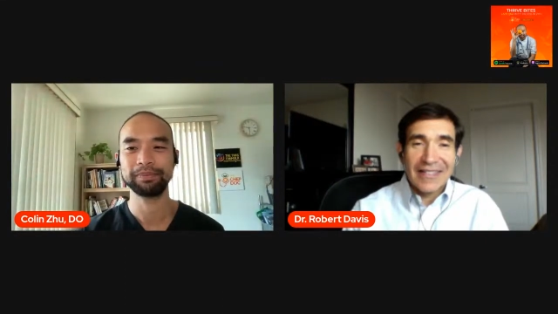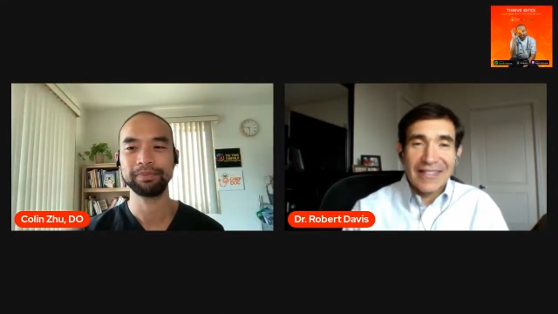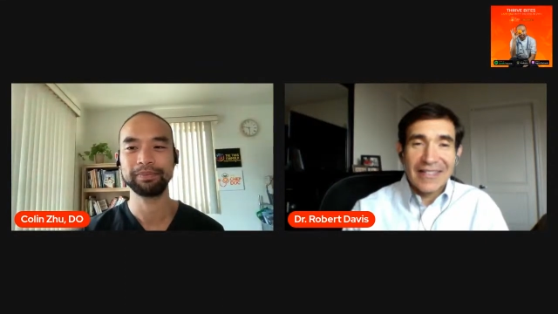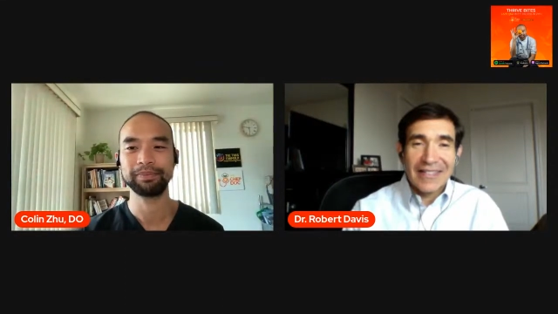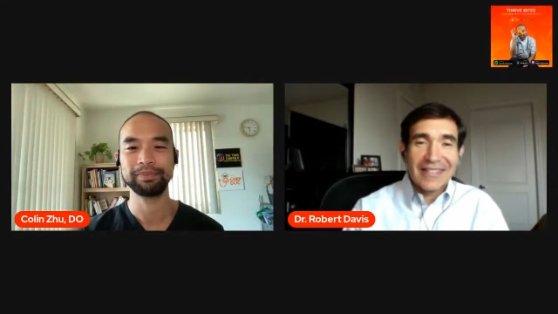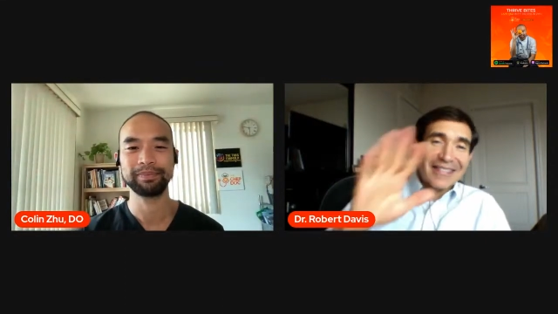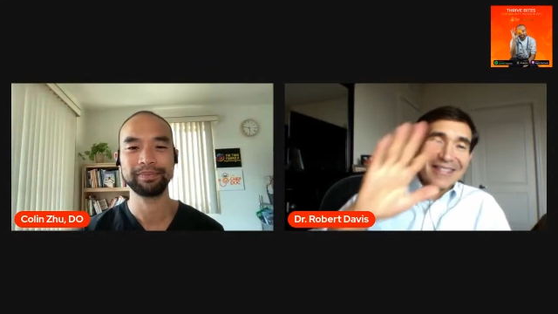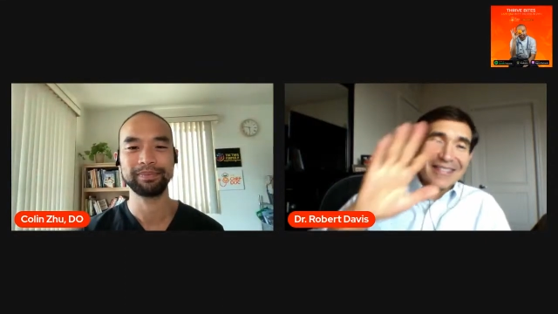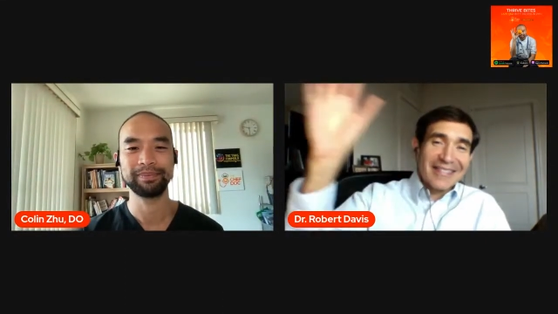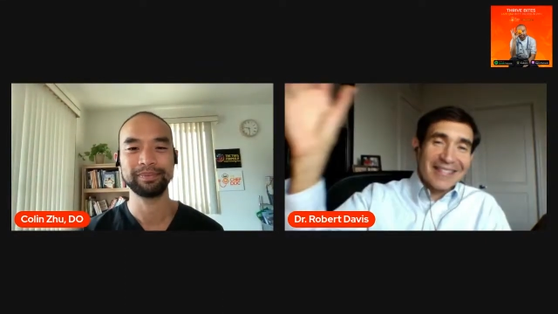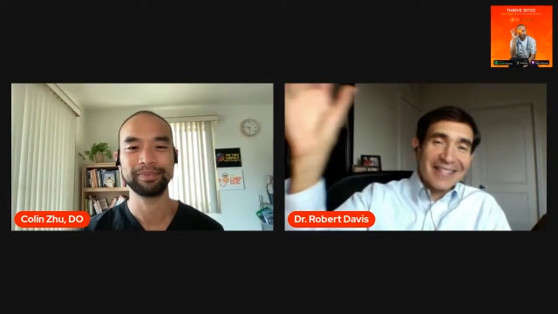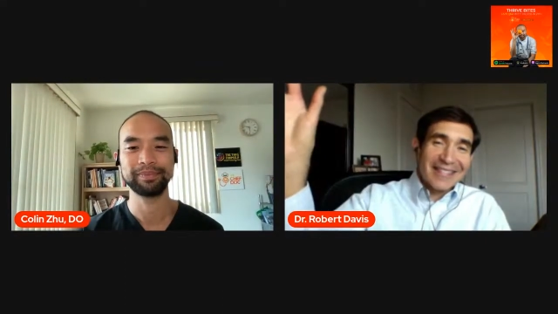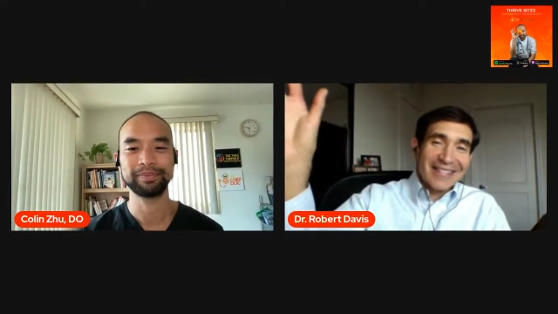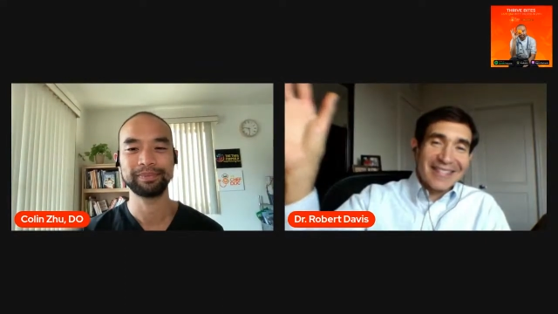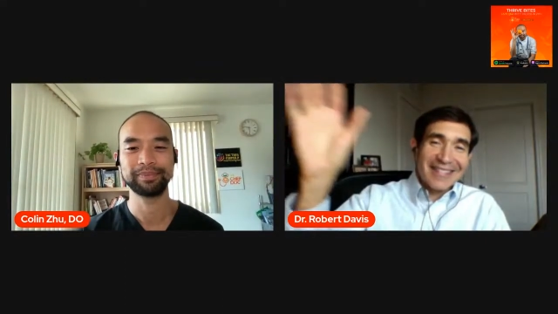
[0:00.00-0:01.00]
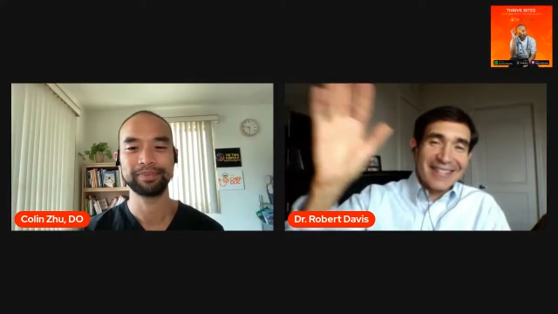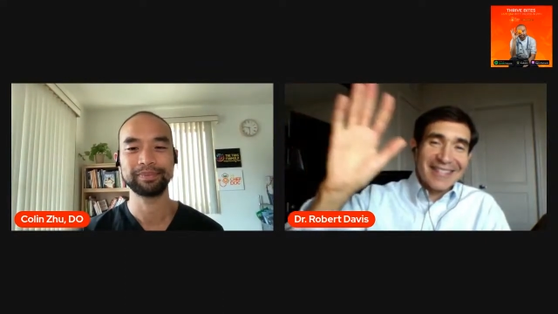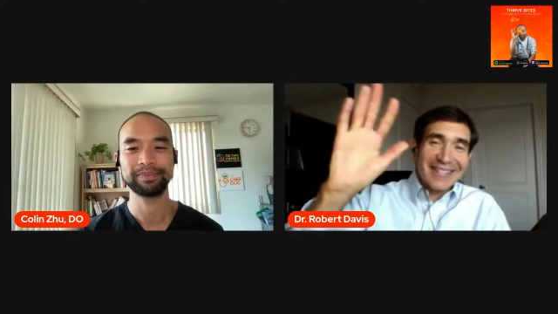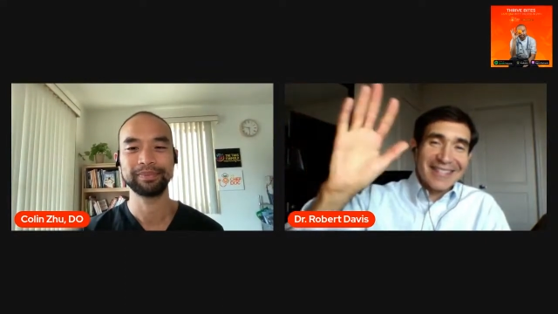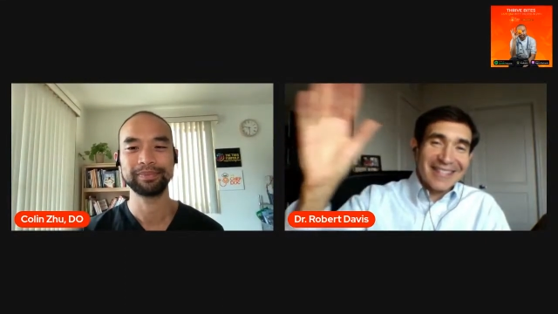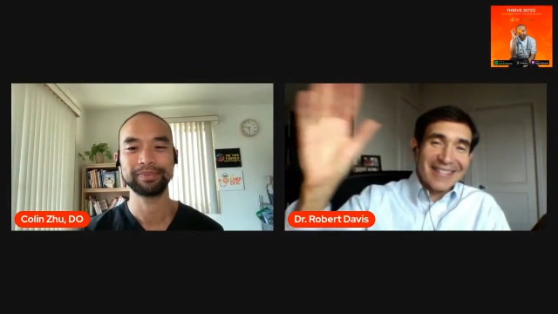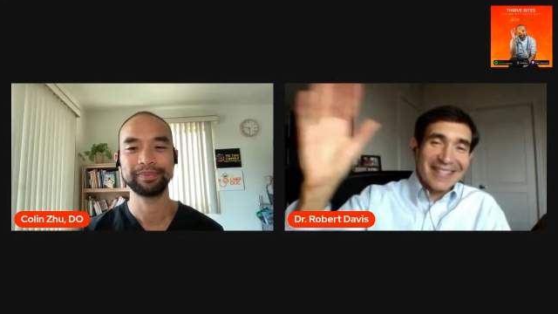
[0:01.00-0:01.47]

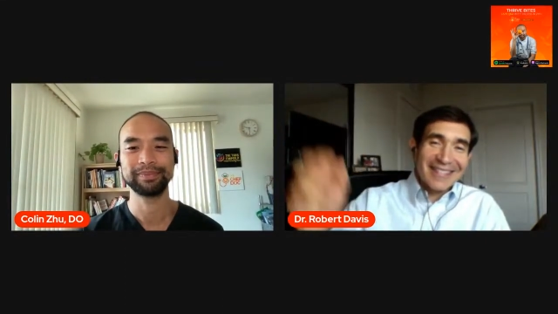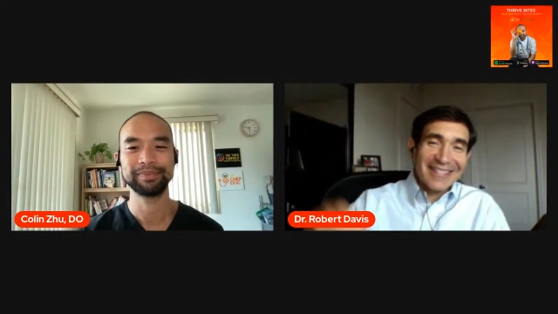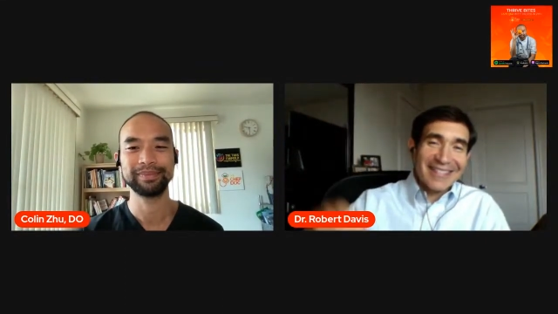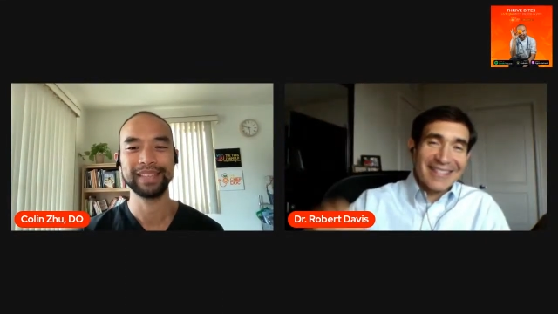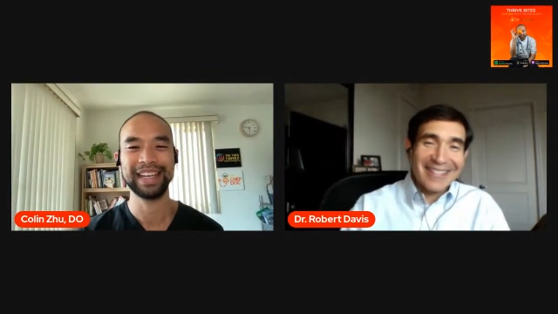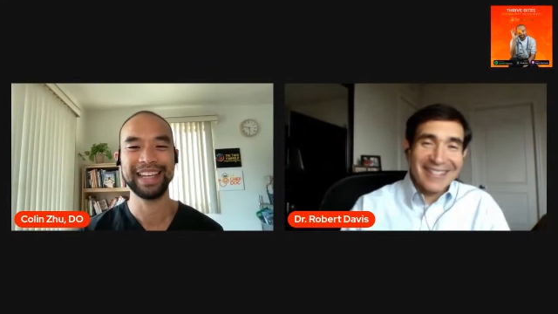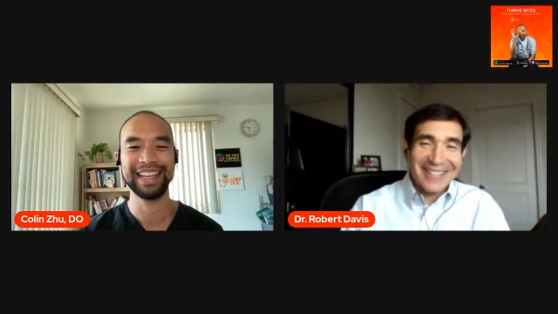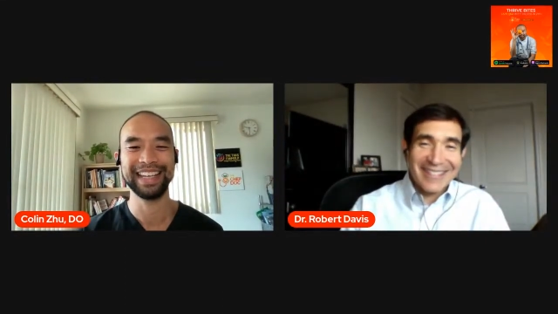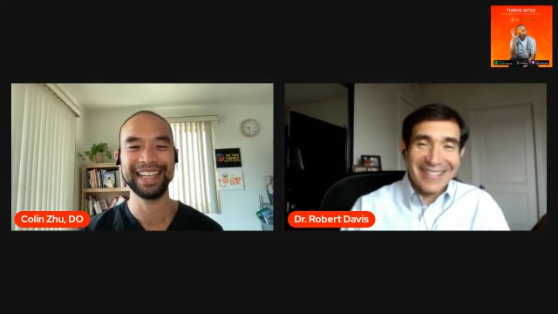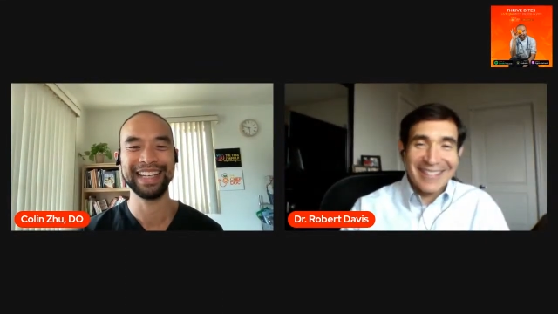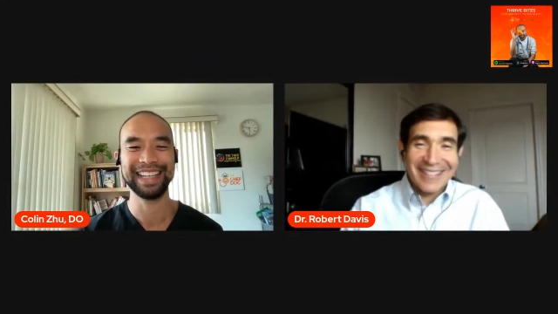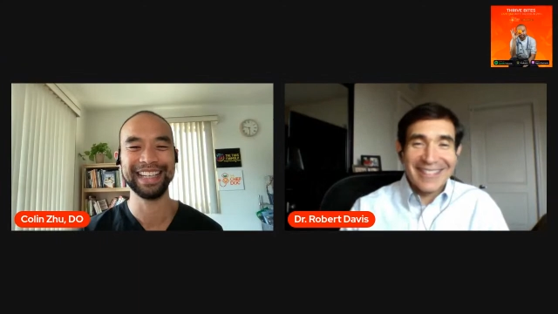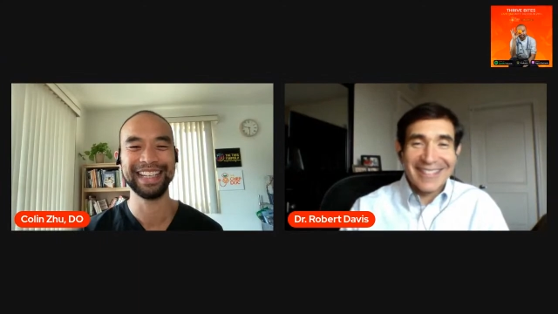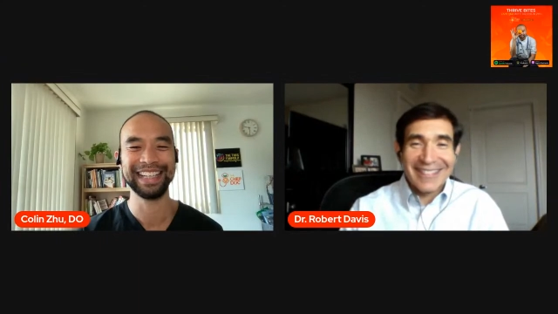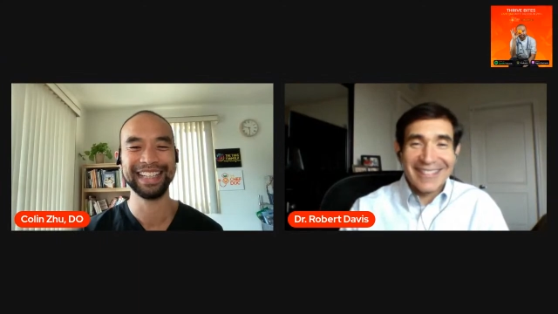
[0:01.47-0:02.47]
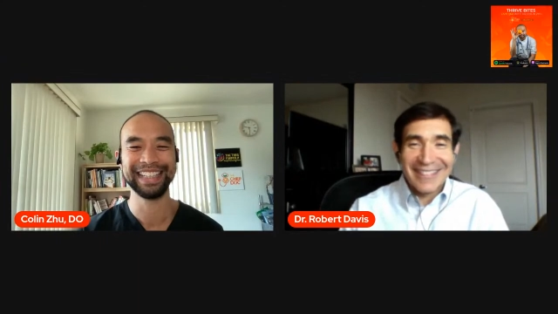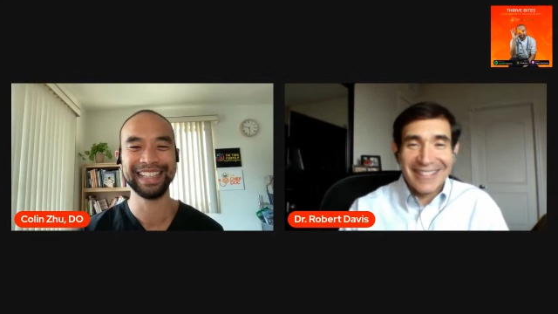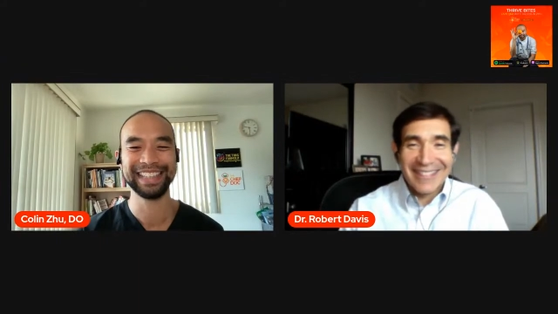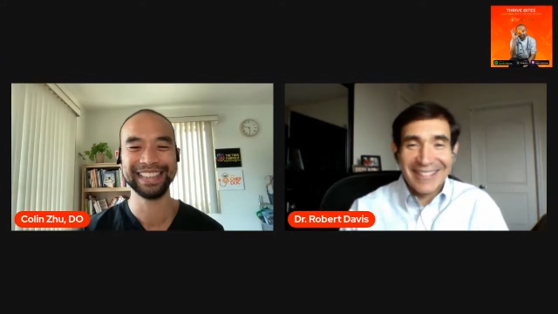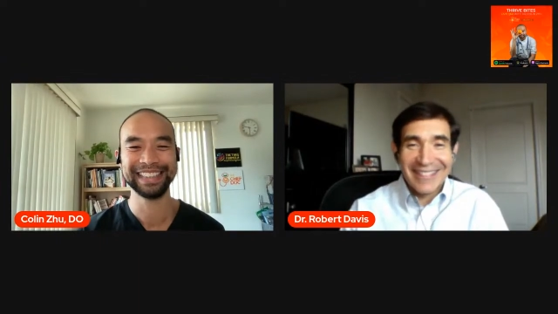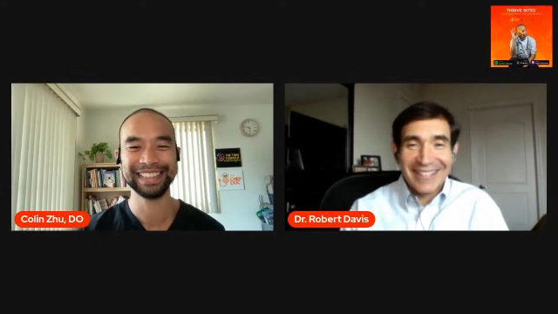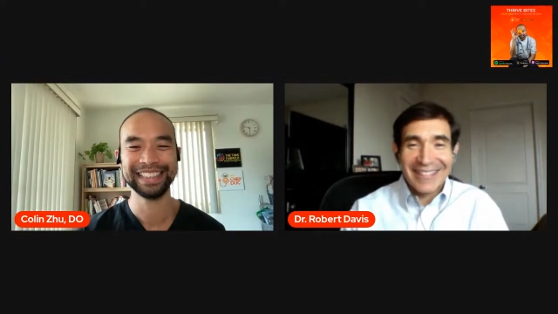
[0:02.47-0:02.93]
[no speech]